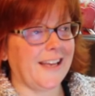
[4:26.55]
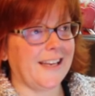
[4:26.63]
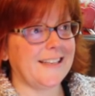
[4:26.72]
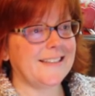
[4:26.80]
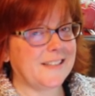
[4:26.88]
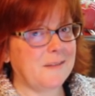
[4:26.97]
and
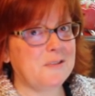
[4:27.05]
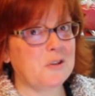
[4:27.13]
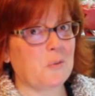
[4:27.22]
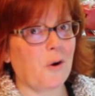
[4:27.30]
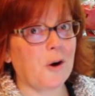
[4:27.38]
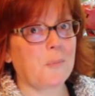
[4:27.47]
it seemed
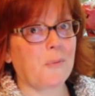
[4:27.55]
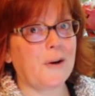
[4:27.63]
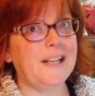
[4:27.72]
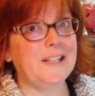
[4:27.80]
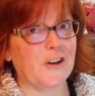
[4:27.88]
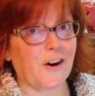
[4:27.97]
to work
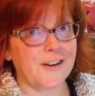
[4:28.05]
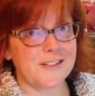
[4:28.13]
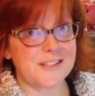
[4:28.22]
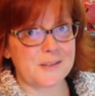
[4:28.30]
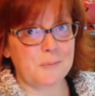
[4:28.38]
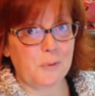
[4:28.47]
pretty darn
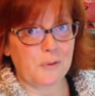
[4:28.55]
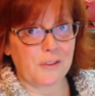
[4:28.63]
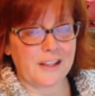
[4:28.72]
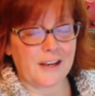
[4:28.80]
smoothly.